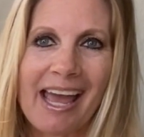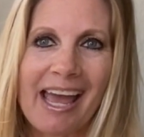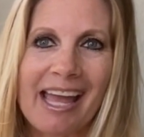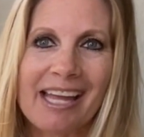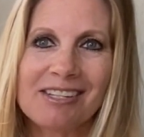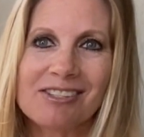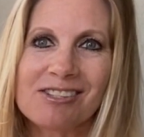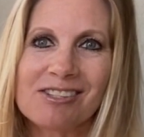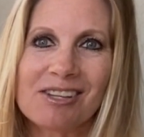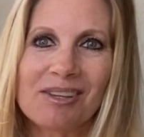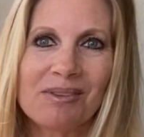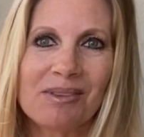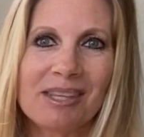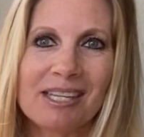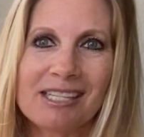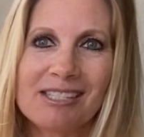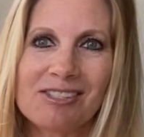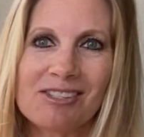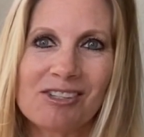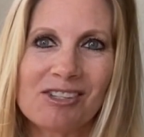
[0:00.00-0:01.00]
And so
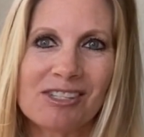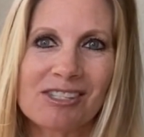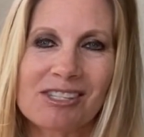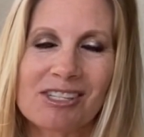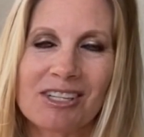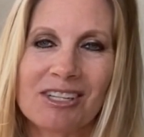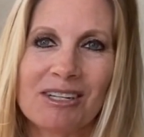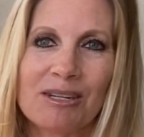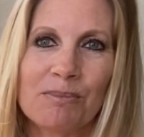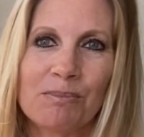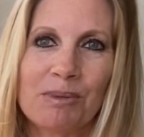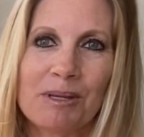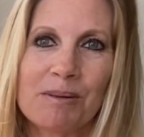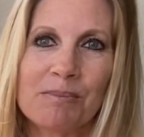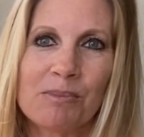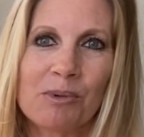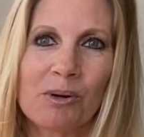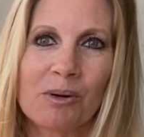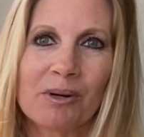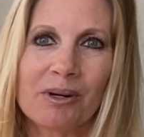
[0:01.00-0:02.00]
this just couldn't be
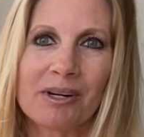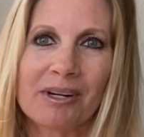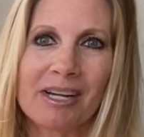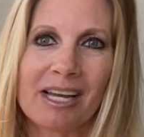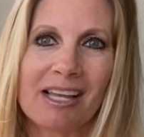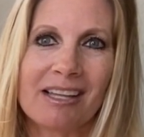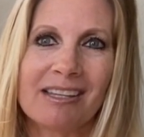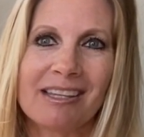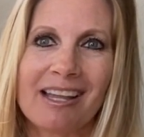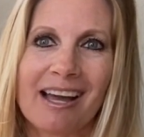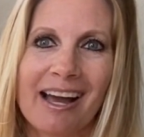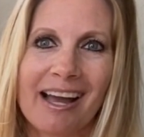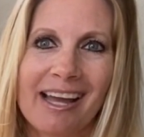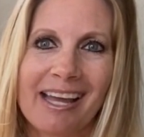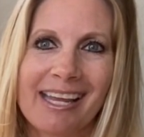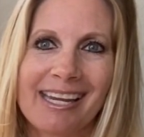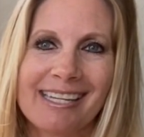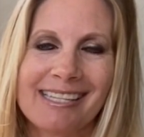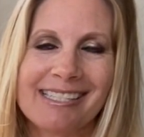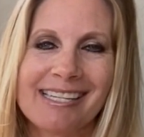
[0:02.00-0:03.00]
more
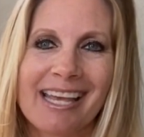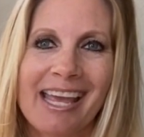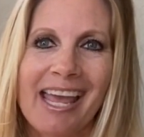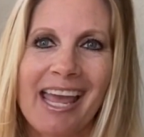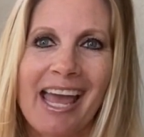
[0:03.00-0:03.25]
aligned